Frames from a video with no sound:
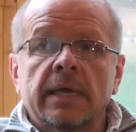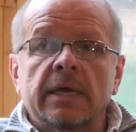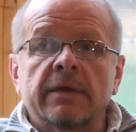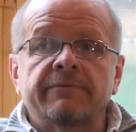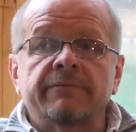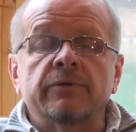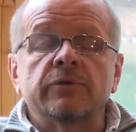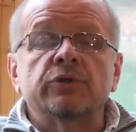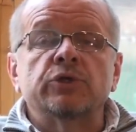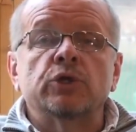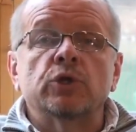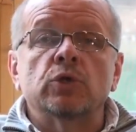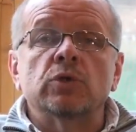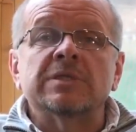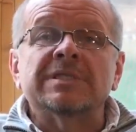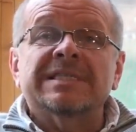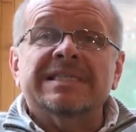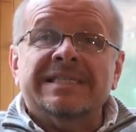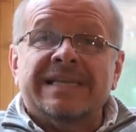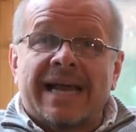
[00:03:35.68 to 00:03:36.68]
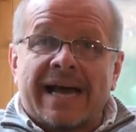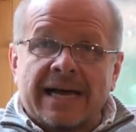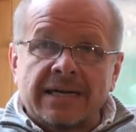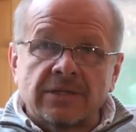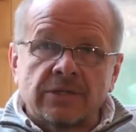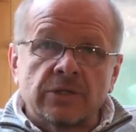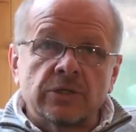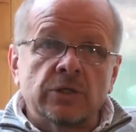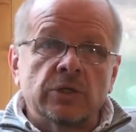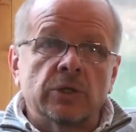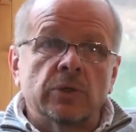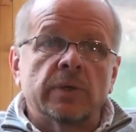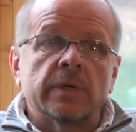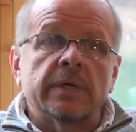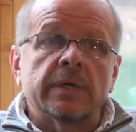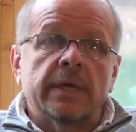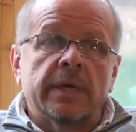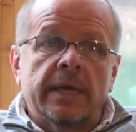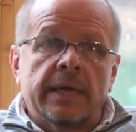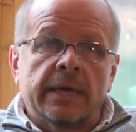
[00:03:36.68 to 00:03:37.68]
If you choose not to do
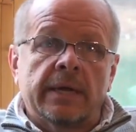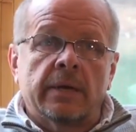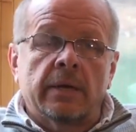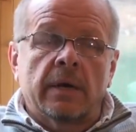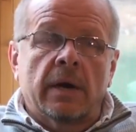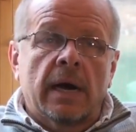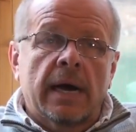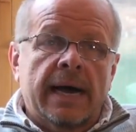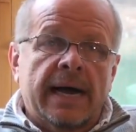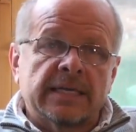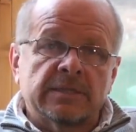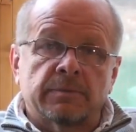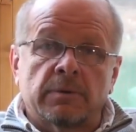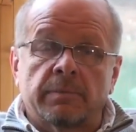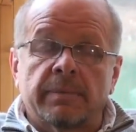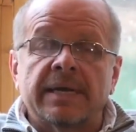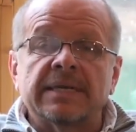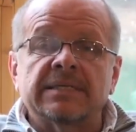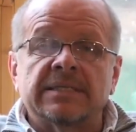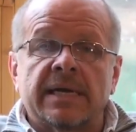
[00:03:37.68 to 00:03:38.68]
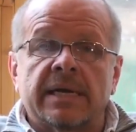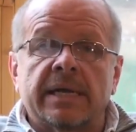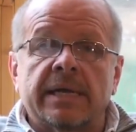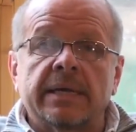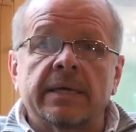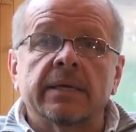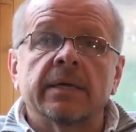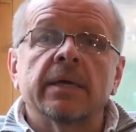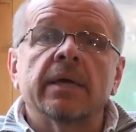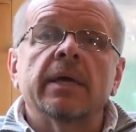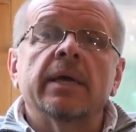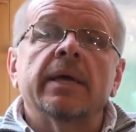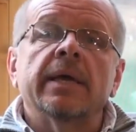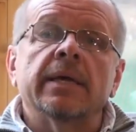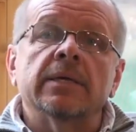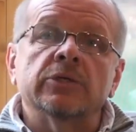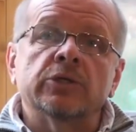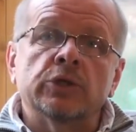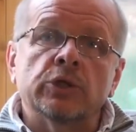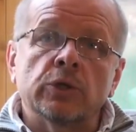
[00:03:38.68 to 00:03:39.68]
it in a hospital-based setting
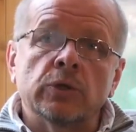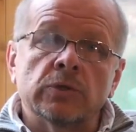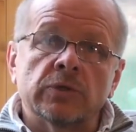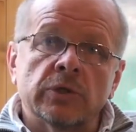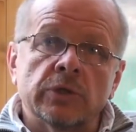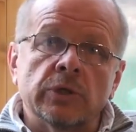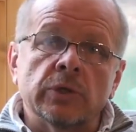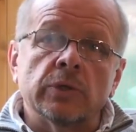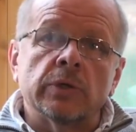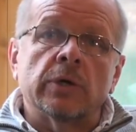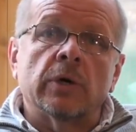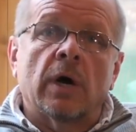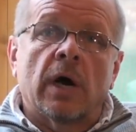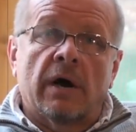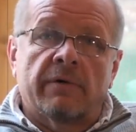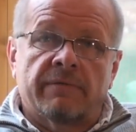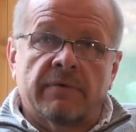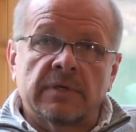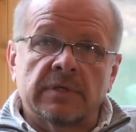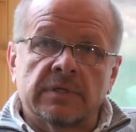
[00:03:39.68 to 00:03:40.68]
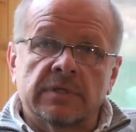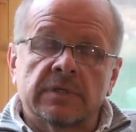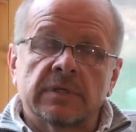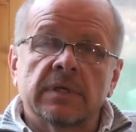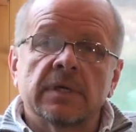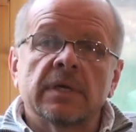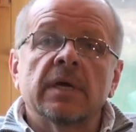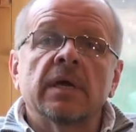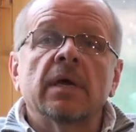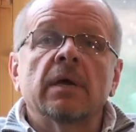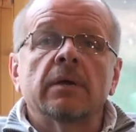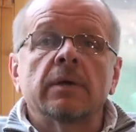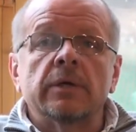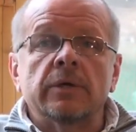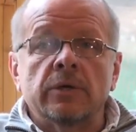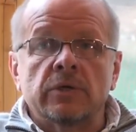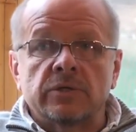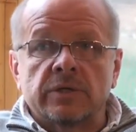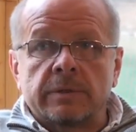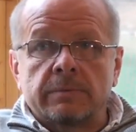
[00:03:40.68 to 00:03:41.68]
and choose to do it in an office
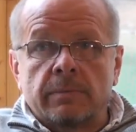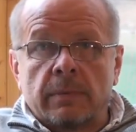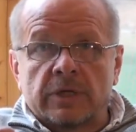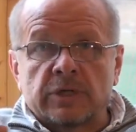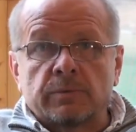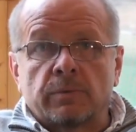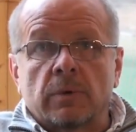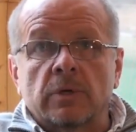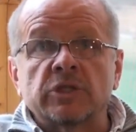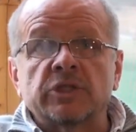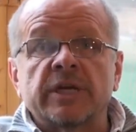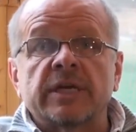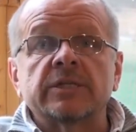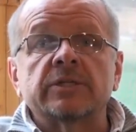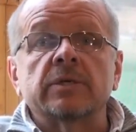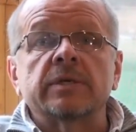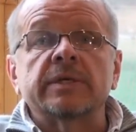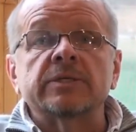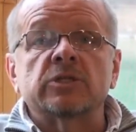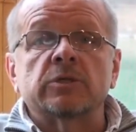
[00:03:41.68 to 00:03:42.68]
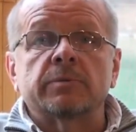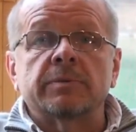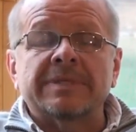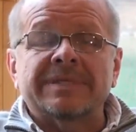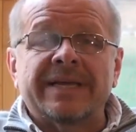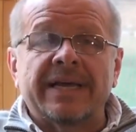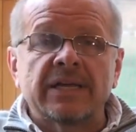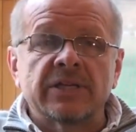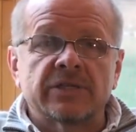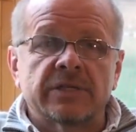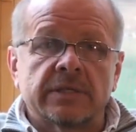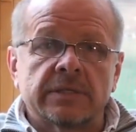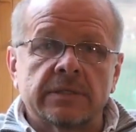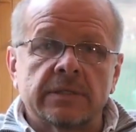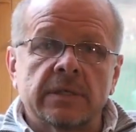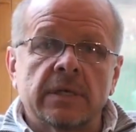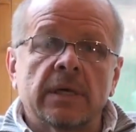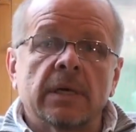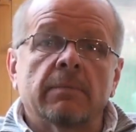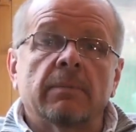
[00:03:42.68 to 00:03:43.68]
using much more gentle
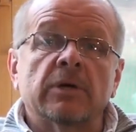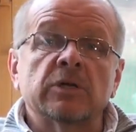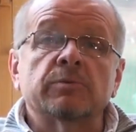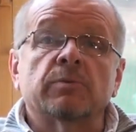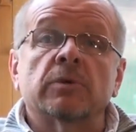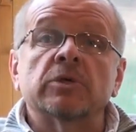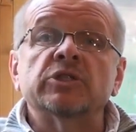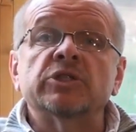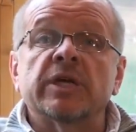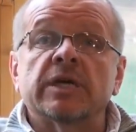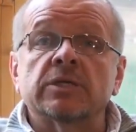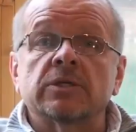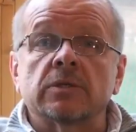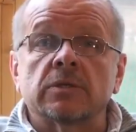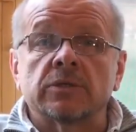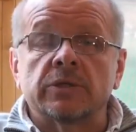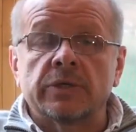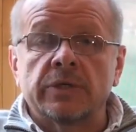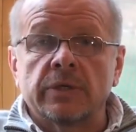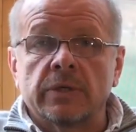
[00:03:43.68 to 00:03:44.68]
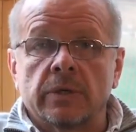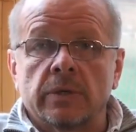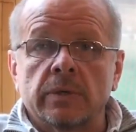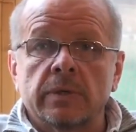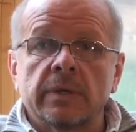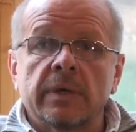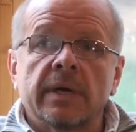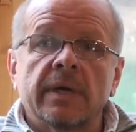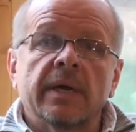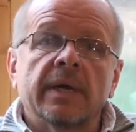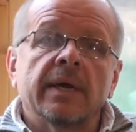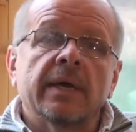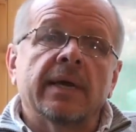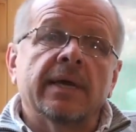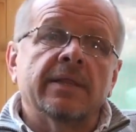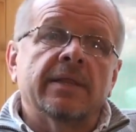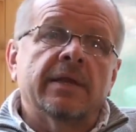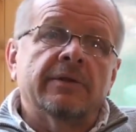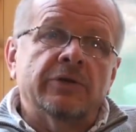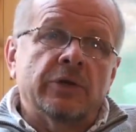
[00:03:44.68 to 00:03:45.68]
instrumentation, much more gentle to you,
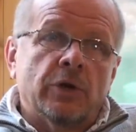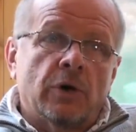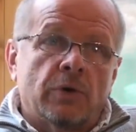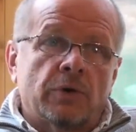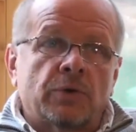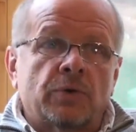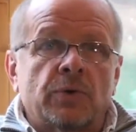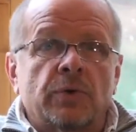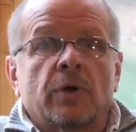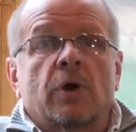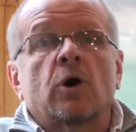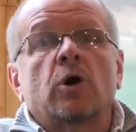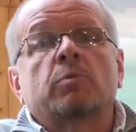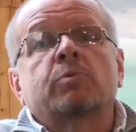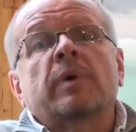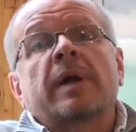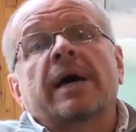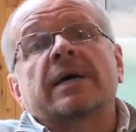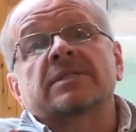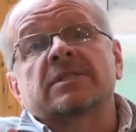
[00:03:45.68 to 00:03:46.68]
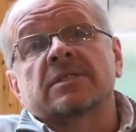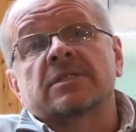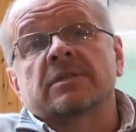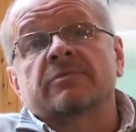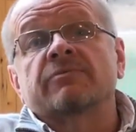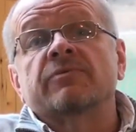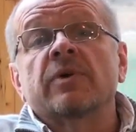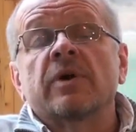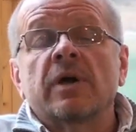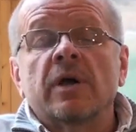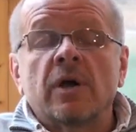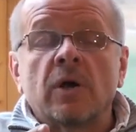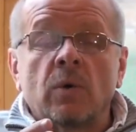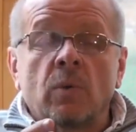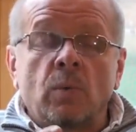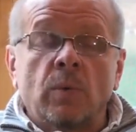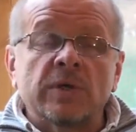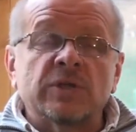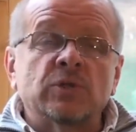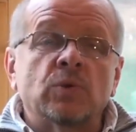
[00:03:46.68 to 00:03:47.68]
and then you go through the whole process of
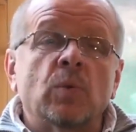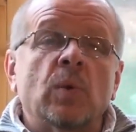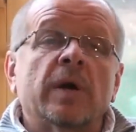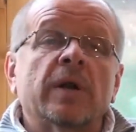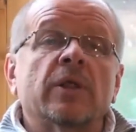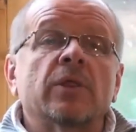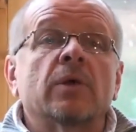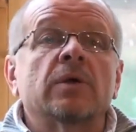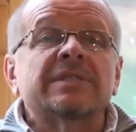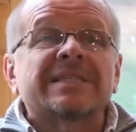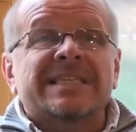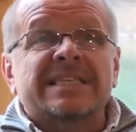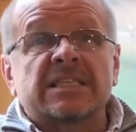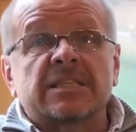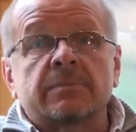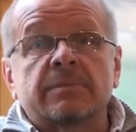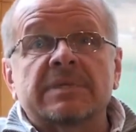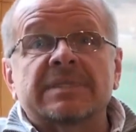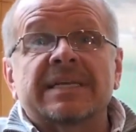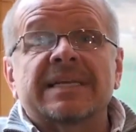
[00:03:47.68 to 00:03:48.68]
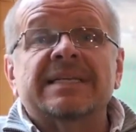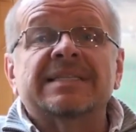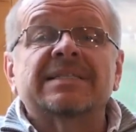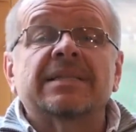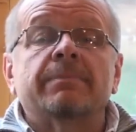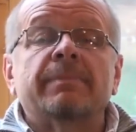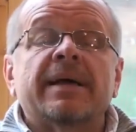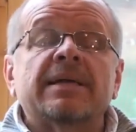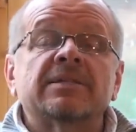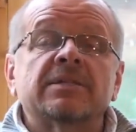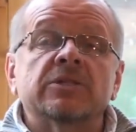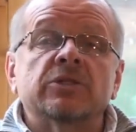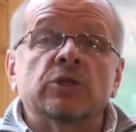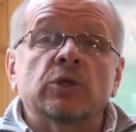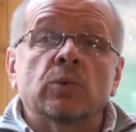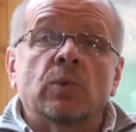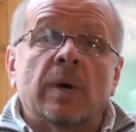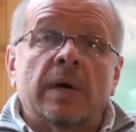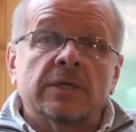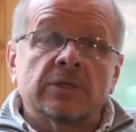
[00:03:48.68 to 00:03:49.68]
which one of those instruments is the best that
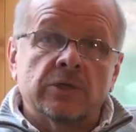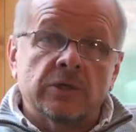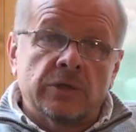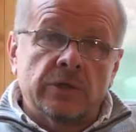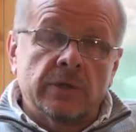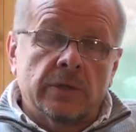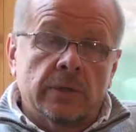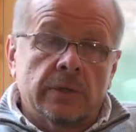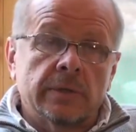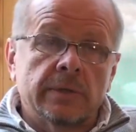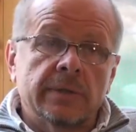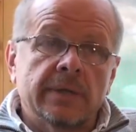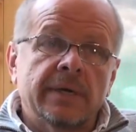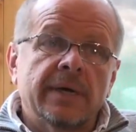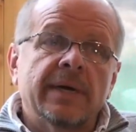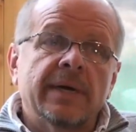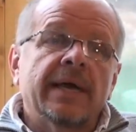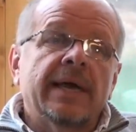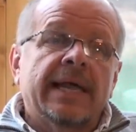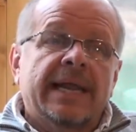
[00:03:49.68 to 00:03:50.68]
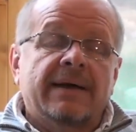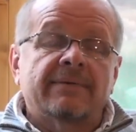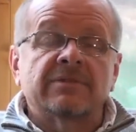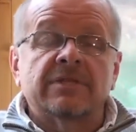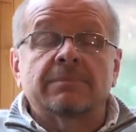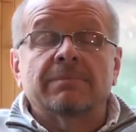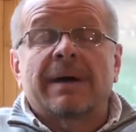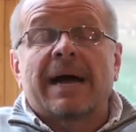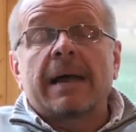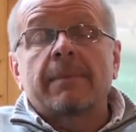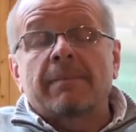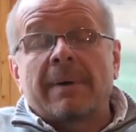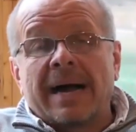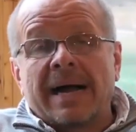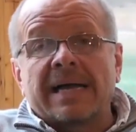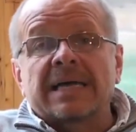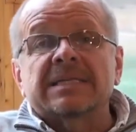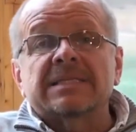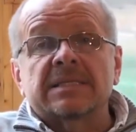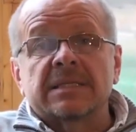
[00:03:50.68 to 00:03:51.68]
you want to do. And obviously my
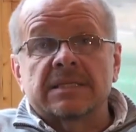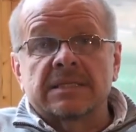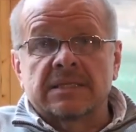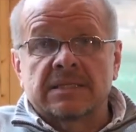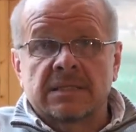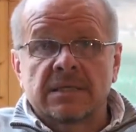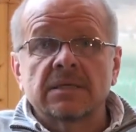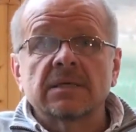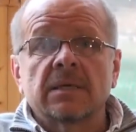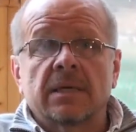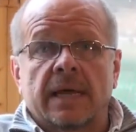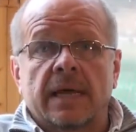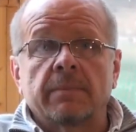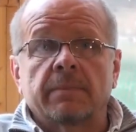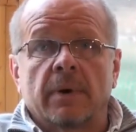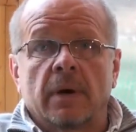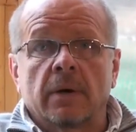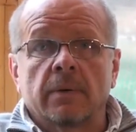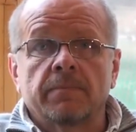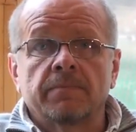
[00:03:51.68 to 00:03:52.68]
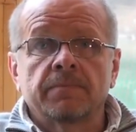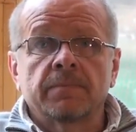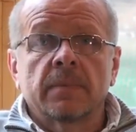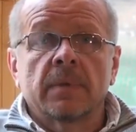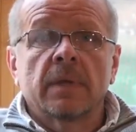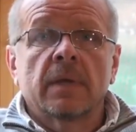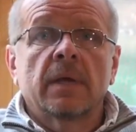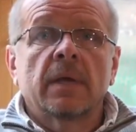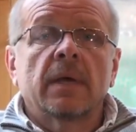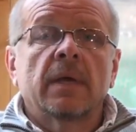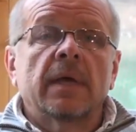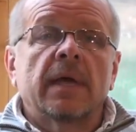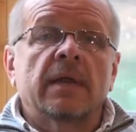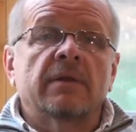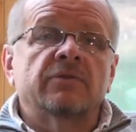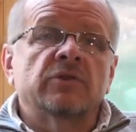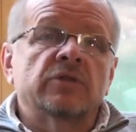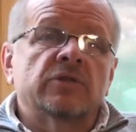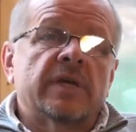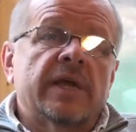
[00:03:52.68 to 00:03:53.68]
bias is Tickle Lipo.
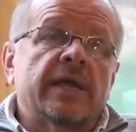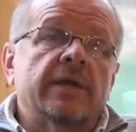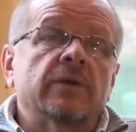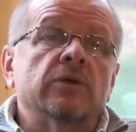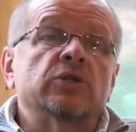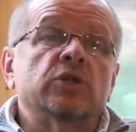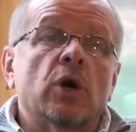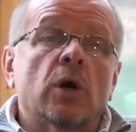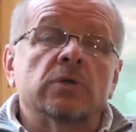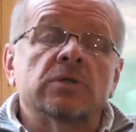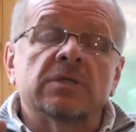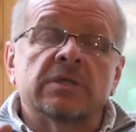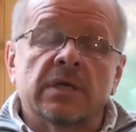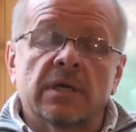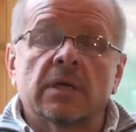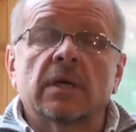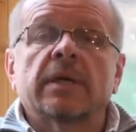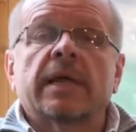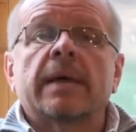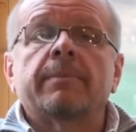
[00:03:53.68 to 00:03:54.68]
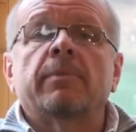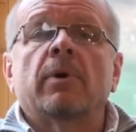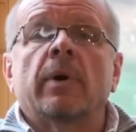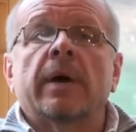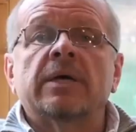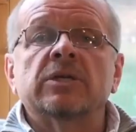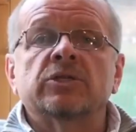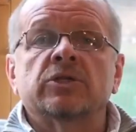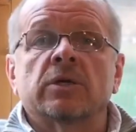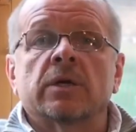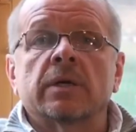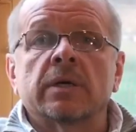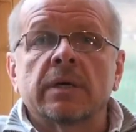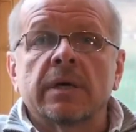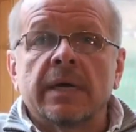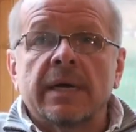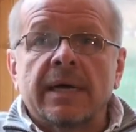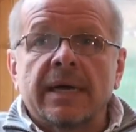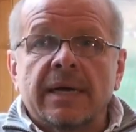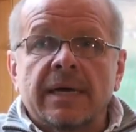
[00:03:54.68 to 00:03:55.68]
And if you say you chose Tickle Lipo as your
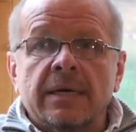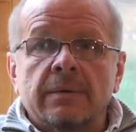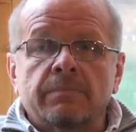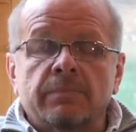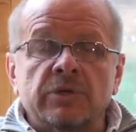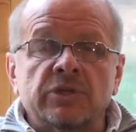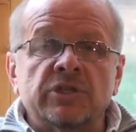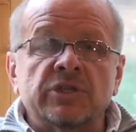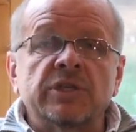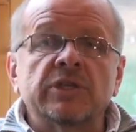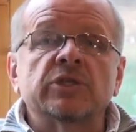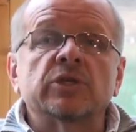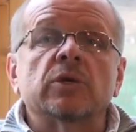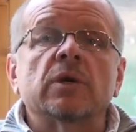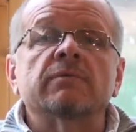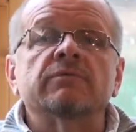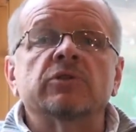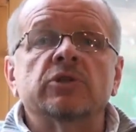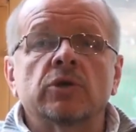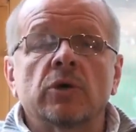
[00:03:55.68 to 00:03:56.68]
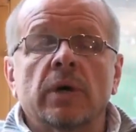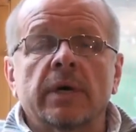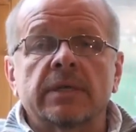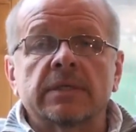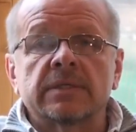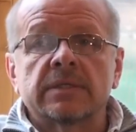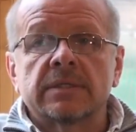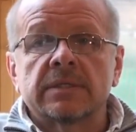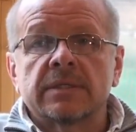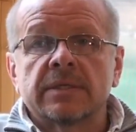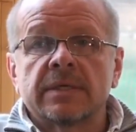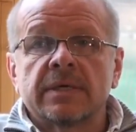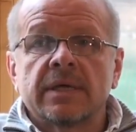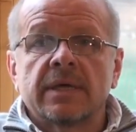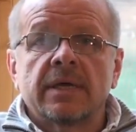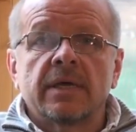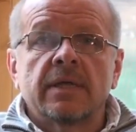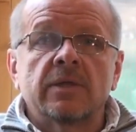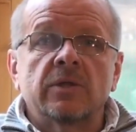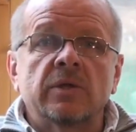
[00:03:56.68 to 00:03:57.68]
procedure of choice,
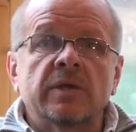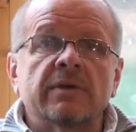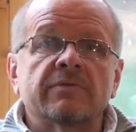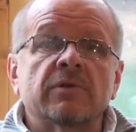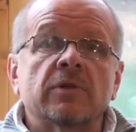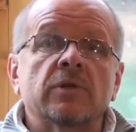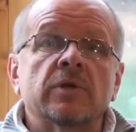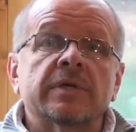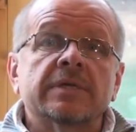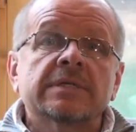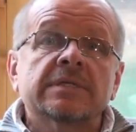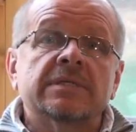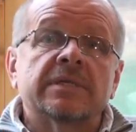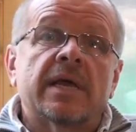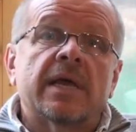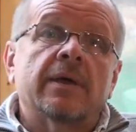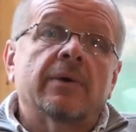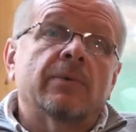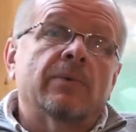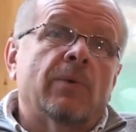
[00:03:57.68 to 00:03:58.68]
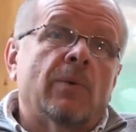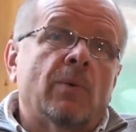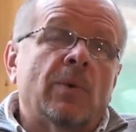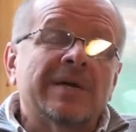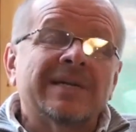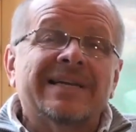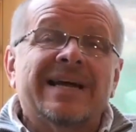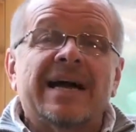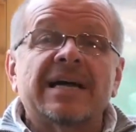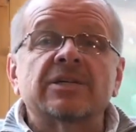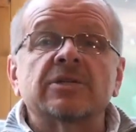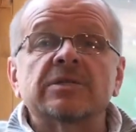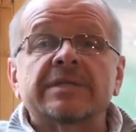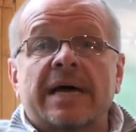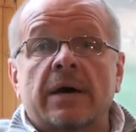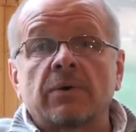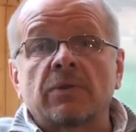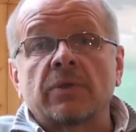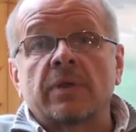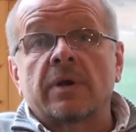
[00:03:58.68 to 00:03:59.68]
then you have to look and say, well, what doctors
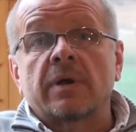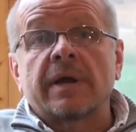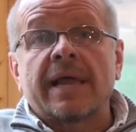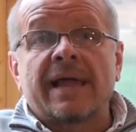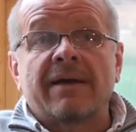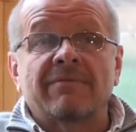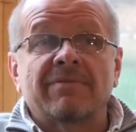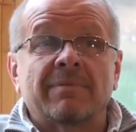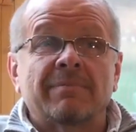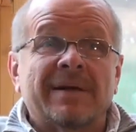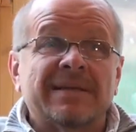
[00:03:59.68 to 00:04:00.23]
out there have the